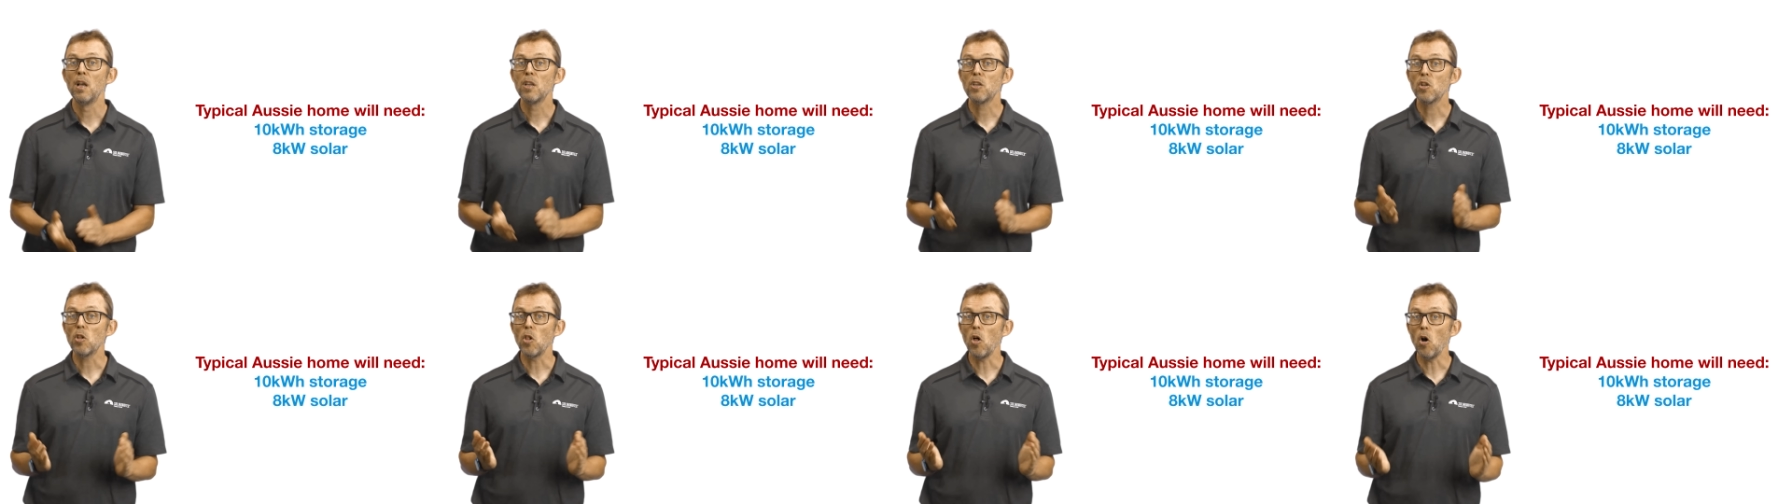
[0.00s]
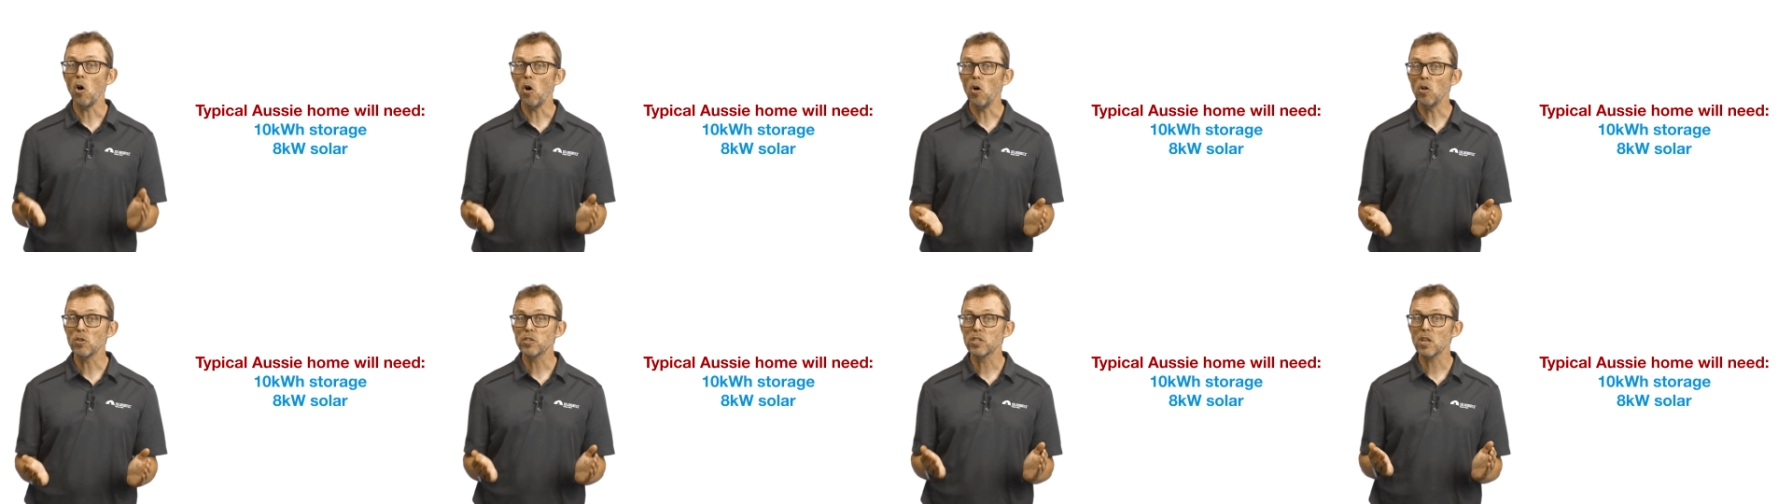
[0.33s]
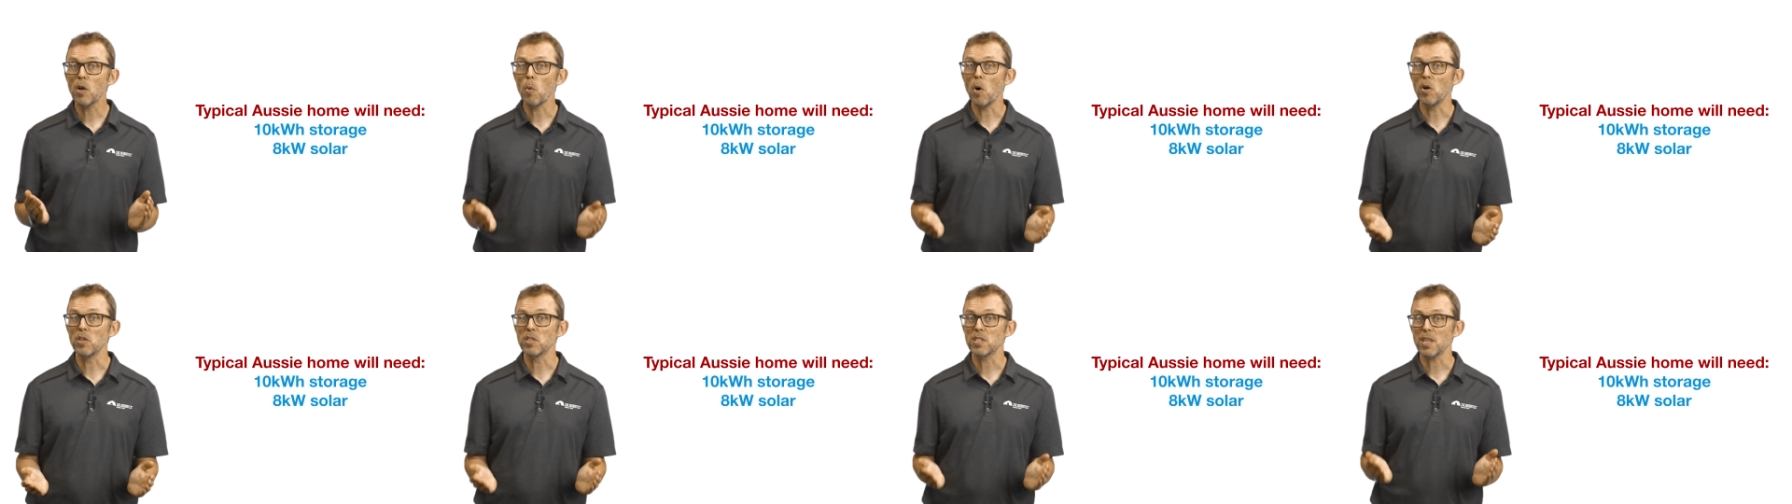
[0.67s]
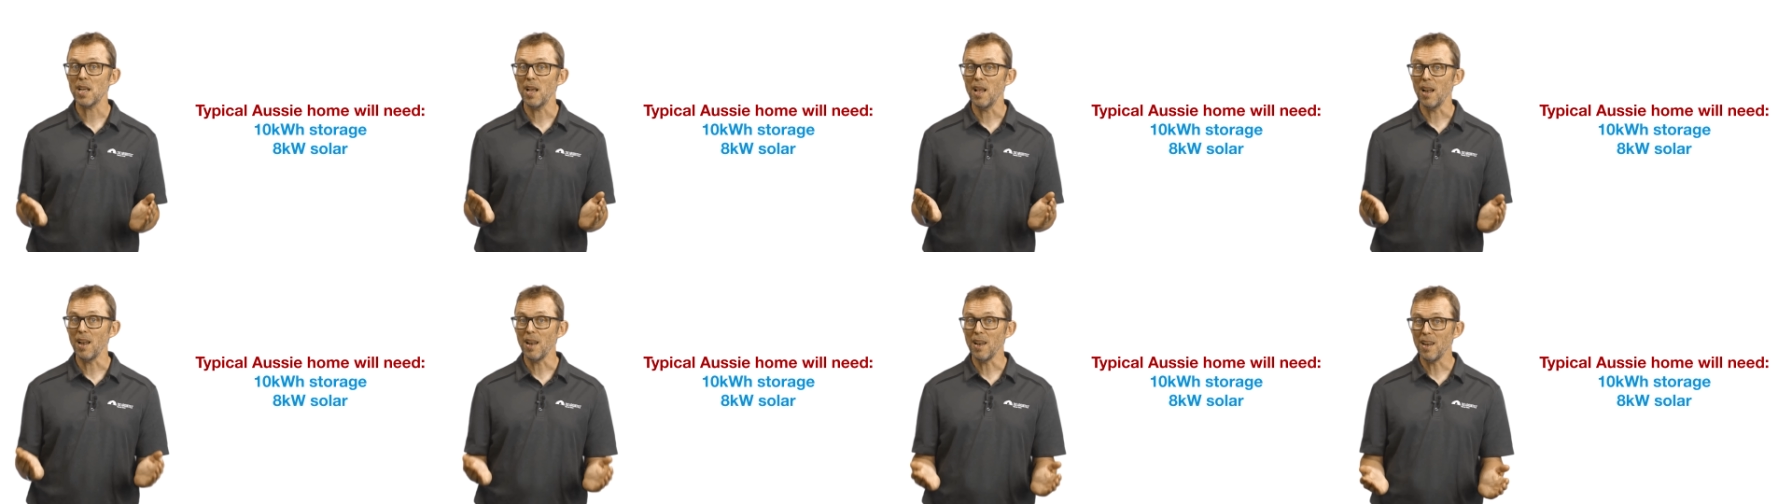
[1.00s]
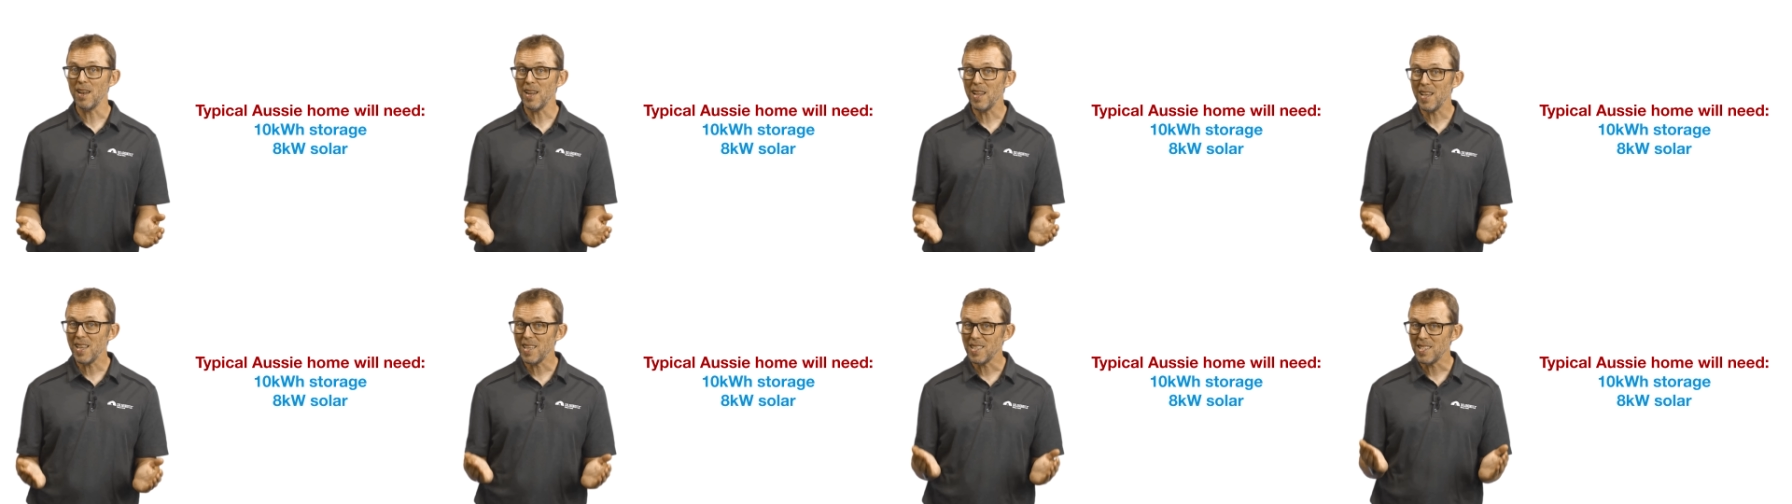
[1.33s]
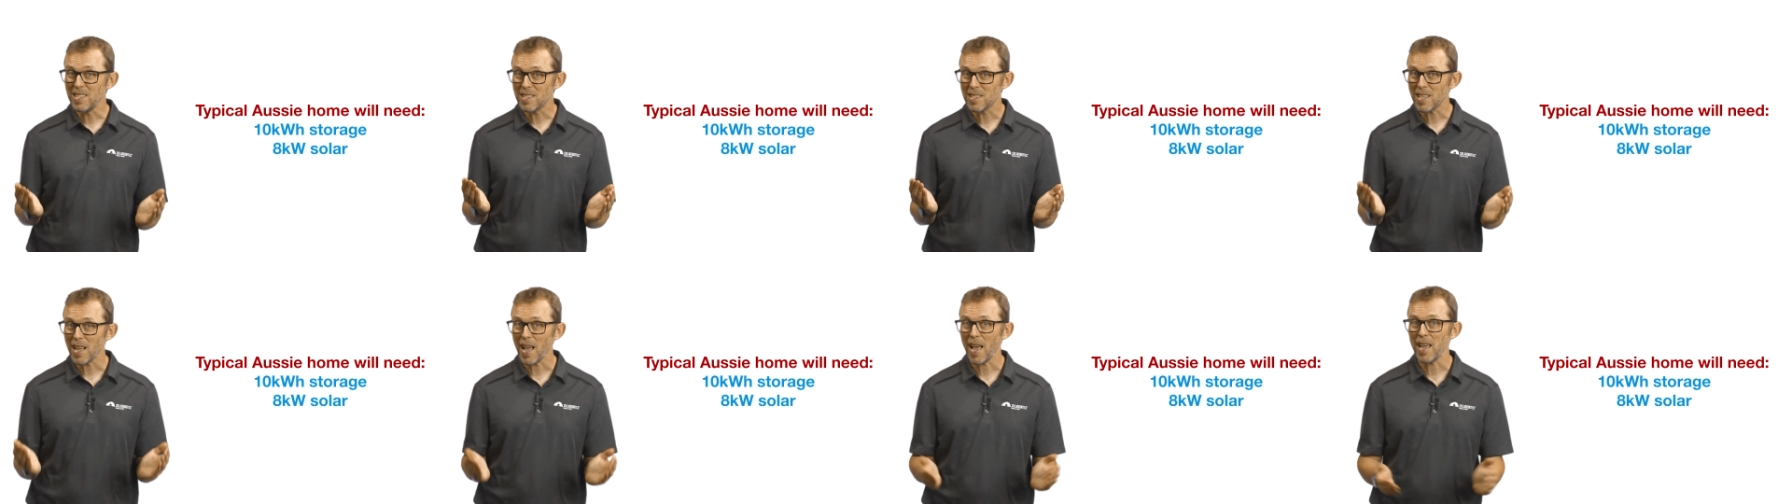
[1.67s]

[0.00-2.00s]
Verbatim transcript: You'll also want at least